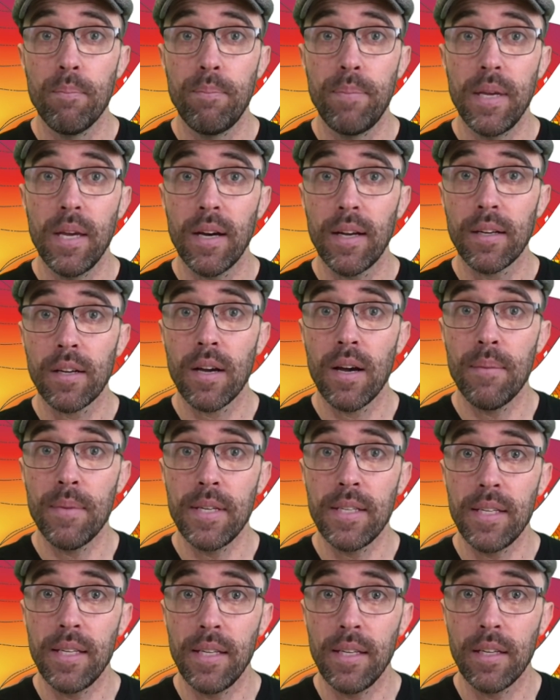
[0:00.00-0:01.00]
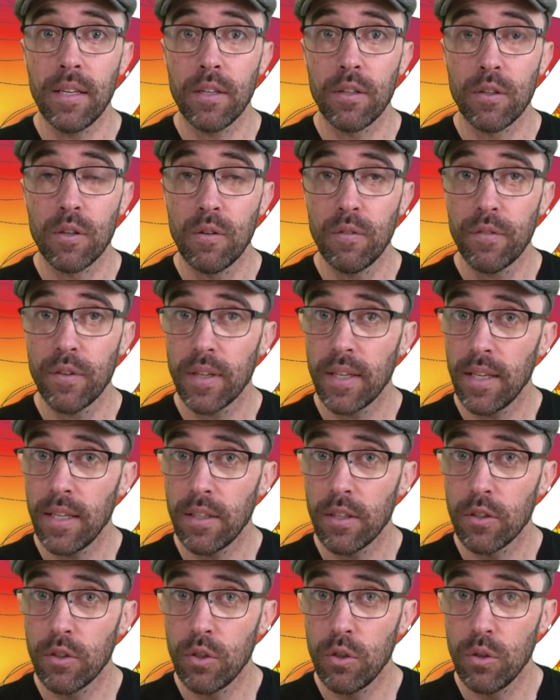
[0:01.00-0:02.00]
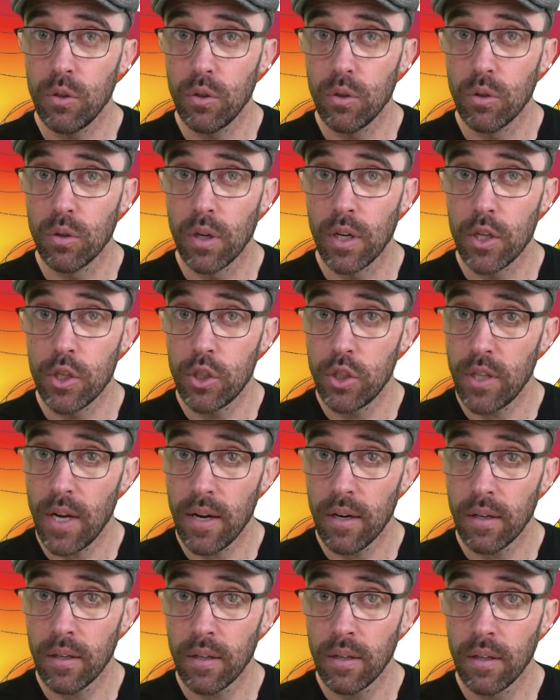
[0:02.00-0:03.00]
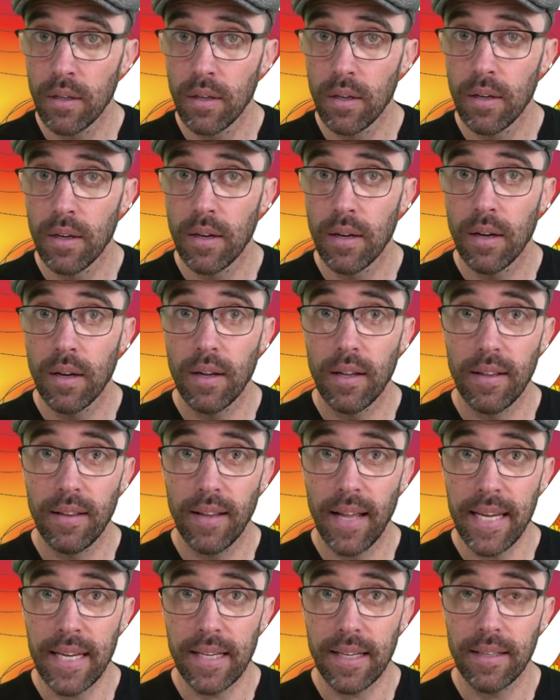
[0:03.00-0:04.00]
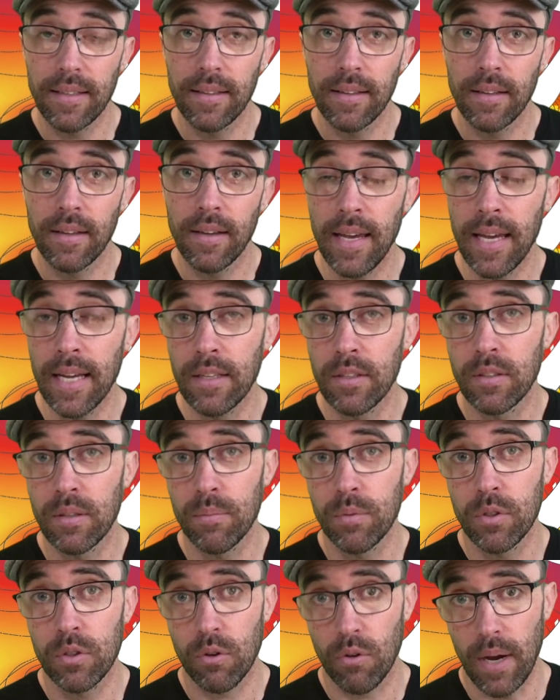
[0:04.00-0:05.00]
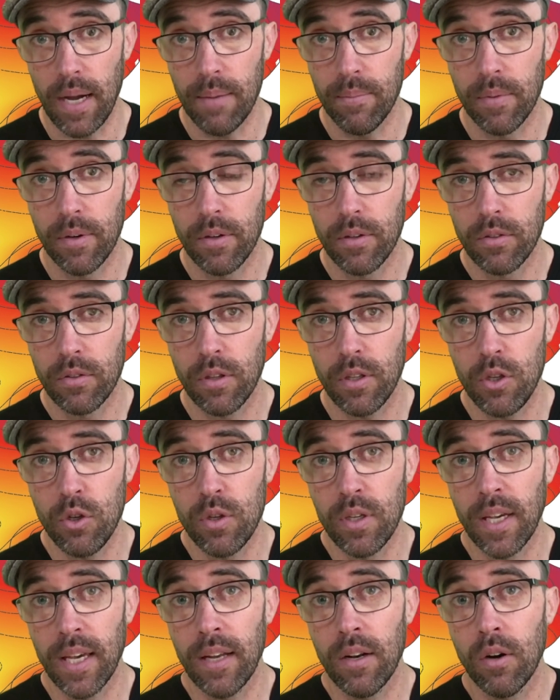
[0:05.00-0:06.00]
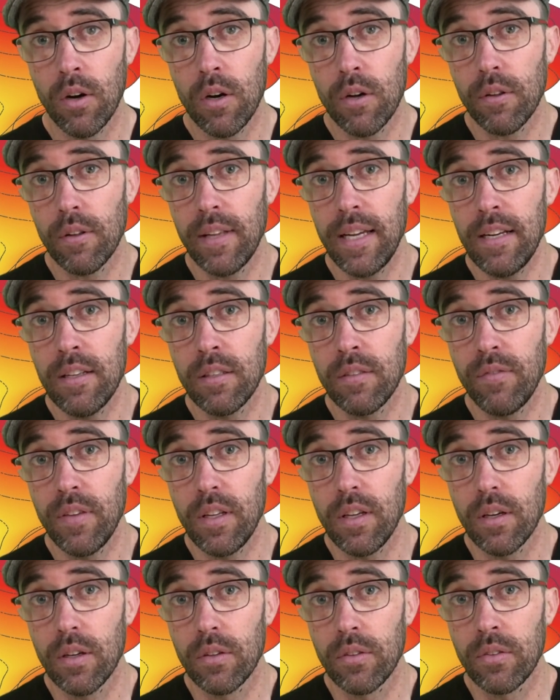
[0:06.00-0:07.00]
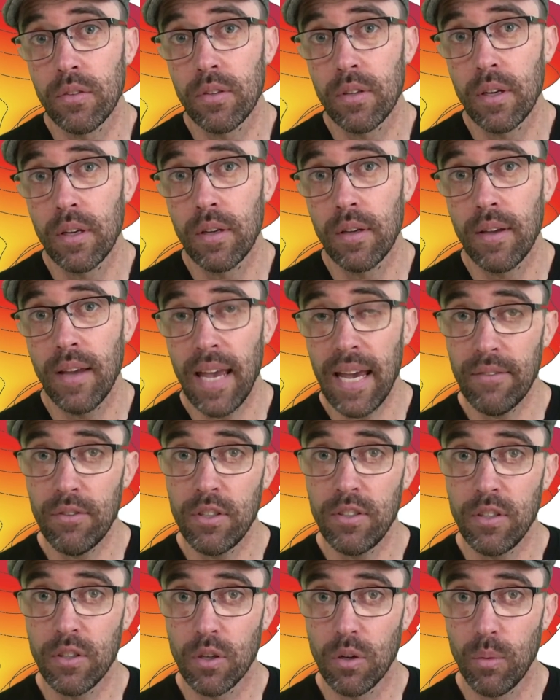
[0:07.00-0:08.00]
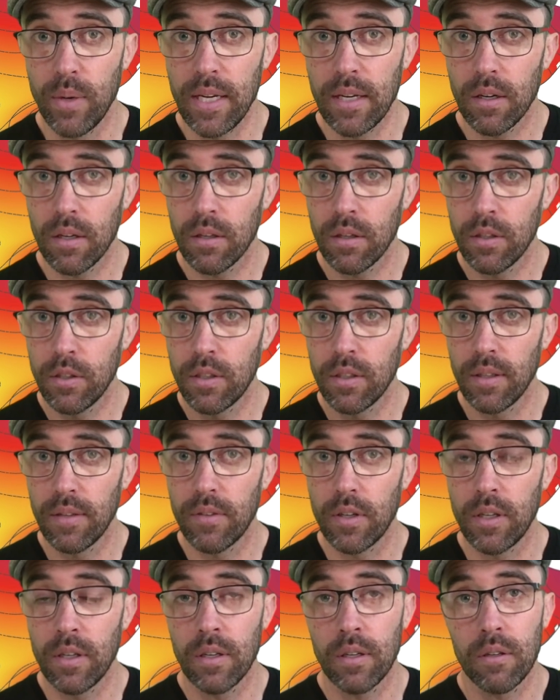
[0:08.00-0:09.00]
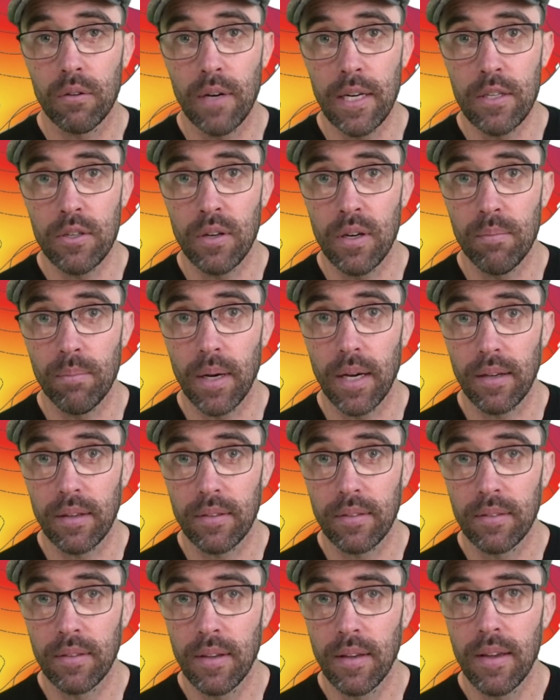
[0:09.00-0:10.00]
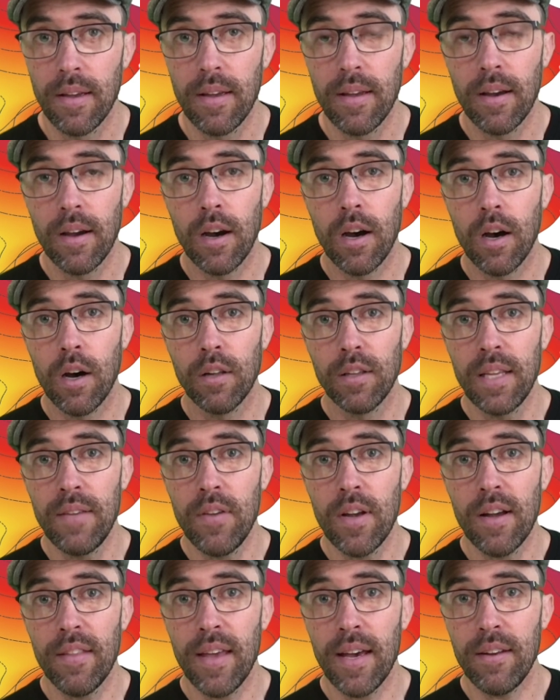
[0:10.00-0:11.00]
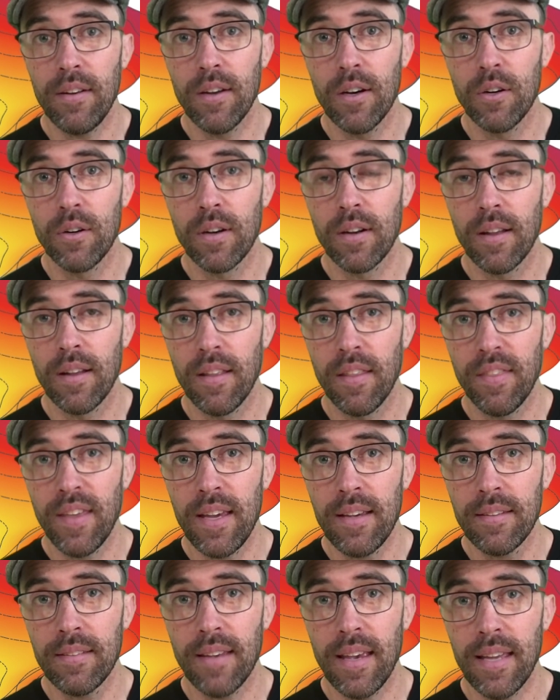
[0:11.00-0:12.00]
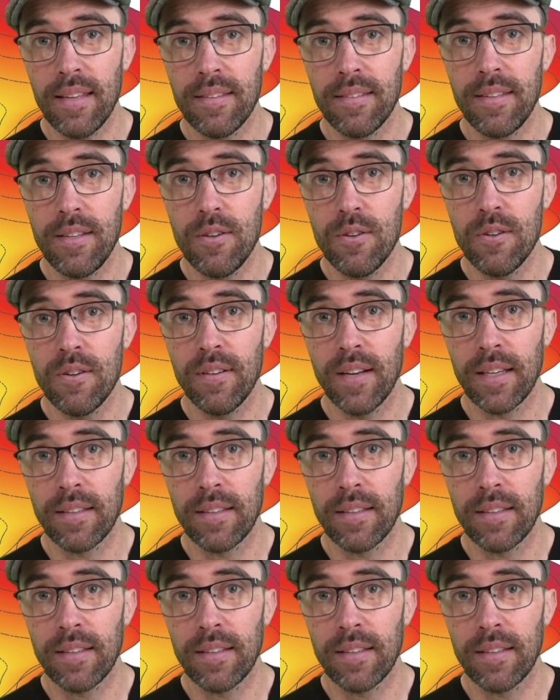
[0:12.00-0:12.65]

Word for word: beyond commenting, don't forget to share, like, and subscribe so that you can get all the latest videos every single week delivered right to your inbox. I'll leave you on that note. Thanks and see you